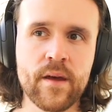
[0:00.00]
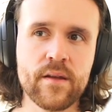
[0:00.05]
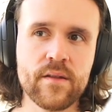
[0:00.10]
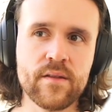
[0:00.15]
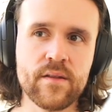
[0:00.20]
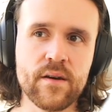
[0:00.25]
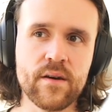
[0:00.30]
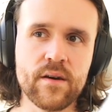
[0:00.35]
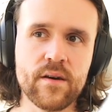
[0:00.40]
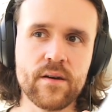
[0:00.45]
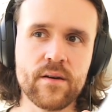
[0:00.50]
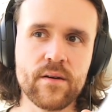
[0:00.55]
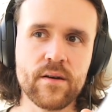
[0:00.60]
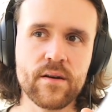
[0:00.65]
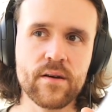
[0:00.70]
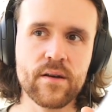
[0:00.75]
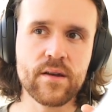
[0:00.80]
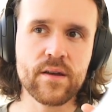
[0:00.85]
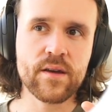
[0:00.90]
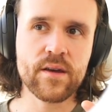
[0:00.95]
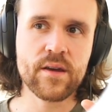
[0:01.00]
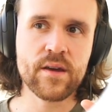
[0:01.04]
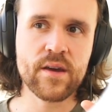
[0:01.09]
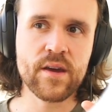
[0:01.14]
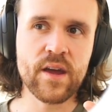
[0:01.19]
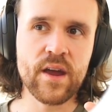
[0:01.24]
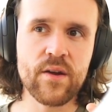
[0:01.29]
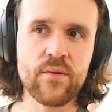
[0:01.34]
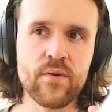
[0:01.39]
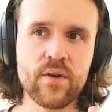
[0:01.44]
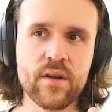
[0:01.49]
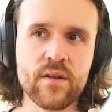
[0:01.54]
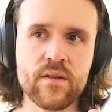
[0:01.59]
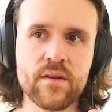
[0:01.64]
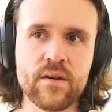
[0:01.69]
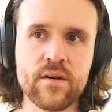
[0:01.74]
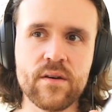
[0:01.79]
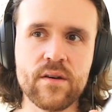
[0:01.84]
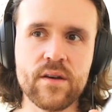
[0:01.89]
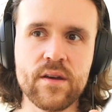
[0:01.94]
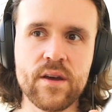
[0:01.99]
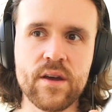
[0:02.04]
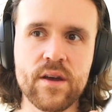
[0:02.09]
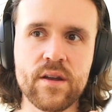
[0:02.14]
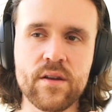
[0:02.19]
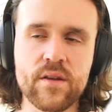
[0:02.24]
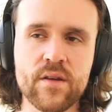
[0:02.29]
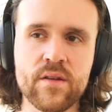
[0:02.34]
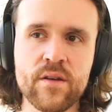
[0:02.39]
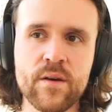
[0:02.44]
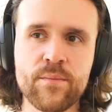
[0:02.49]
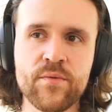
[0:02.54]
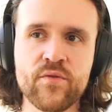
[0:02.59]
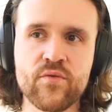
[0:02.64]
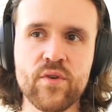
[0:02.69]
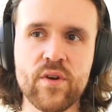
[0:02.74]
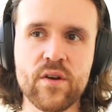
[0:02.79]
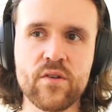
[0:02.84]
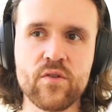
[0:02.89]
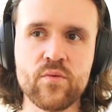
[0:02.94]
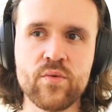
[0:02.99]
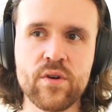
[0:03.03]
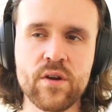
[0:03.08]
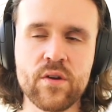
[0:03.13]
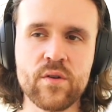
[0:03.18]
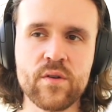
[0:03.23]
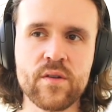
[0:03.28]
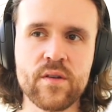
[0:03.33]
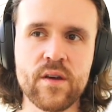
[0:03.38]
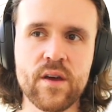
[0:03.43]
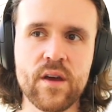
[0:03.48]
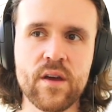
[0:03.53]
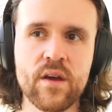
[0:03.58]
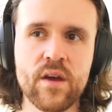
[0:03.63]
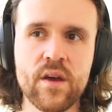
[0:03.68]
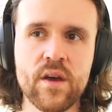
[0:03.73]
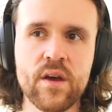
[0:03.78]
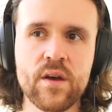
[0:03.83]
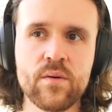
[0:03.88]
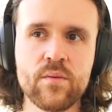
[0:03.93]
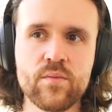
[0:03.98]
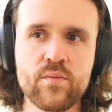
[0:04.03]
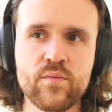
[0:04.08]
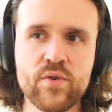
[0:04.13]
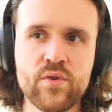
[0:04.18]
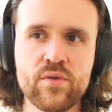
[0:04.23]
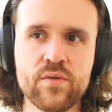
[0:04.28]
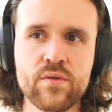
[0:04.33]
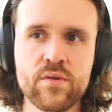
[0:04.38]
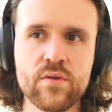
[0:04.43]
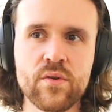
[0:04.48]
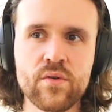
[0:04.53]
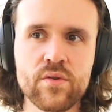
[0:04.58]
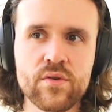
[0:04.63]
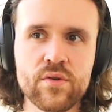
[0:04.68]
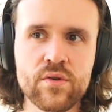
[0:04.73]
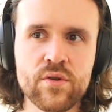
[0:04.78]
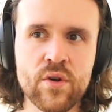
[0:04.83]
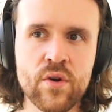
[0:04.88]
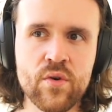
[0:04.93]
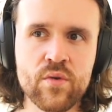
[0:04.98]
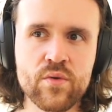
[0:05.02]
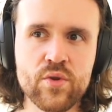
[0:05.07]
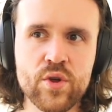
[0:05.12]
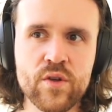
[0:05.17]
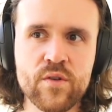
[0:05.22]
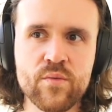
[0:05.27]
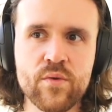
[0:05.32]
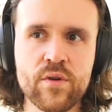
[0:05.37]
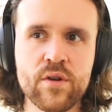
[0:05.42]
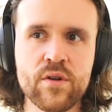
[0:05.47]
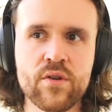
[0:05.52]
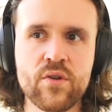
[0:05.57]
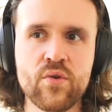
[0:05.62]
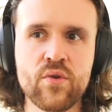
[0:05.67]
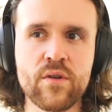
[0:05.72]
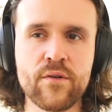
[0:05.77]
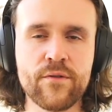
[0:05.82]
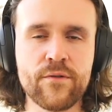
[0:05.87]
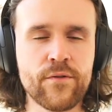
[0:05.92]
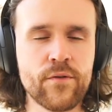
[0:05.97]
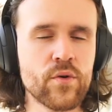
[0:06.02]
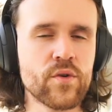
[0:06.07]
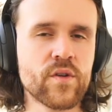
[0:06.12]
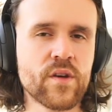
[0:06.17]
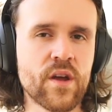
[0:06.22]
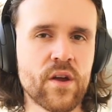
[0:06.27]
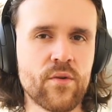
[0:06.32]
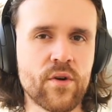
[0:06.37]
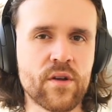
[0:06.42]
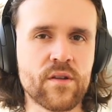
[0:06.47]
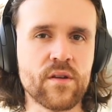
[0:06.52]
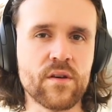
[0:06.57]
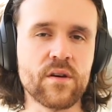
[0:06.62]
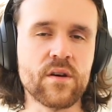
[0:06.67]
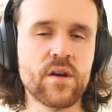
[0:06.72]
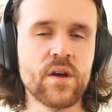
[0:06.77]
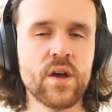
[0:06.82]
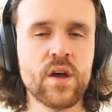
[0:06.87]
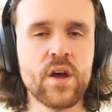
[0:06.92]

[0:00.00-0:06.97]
the character in the substring. So we're going to say we don't just want to do the first character,